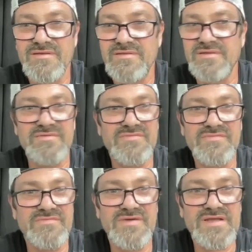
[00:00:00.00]
These
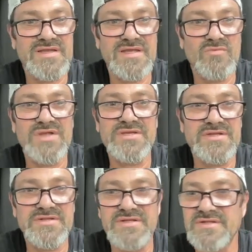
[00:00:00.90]
fucking. Wait till
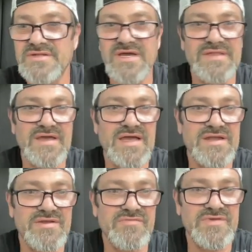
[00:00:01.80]
you see this guy that
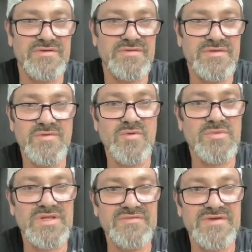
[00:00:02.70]
got interviewed. You won't
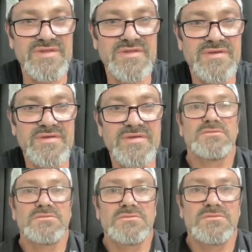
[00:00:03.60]
believe it.
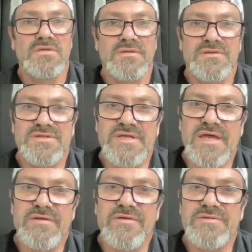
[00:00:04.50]
The
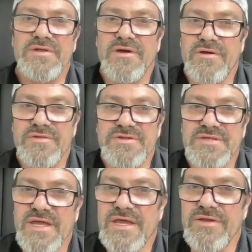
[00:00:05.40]
standards are the
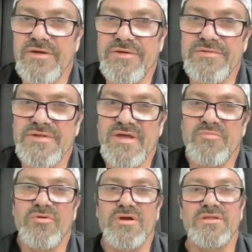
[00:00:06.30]
standards, a
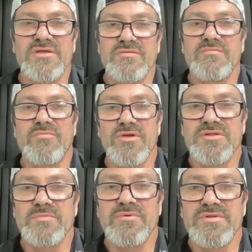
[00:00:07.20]
Brooklyn
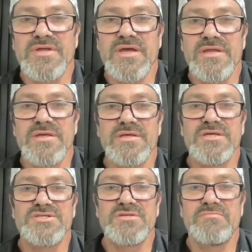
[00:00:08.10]
principal said.
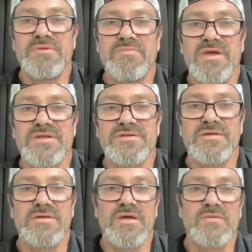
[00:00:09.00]
It shouldn't be based
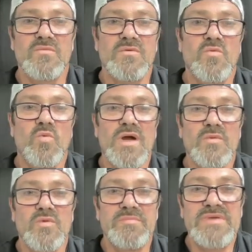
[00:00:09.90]
on
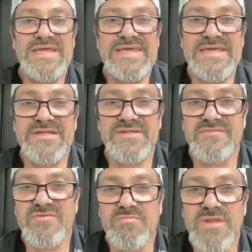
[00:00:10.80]
what would be easy
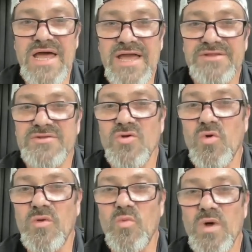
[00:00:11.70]
for blacks
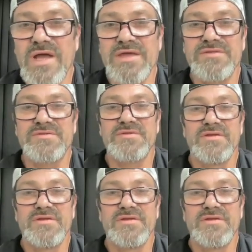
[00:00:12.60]
or whites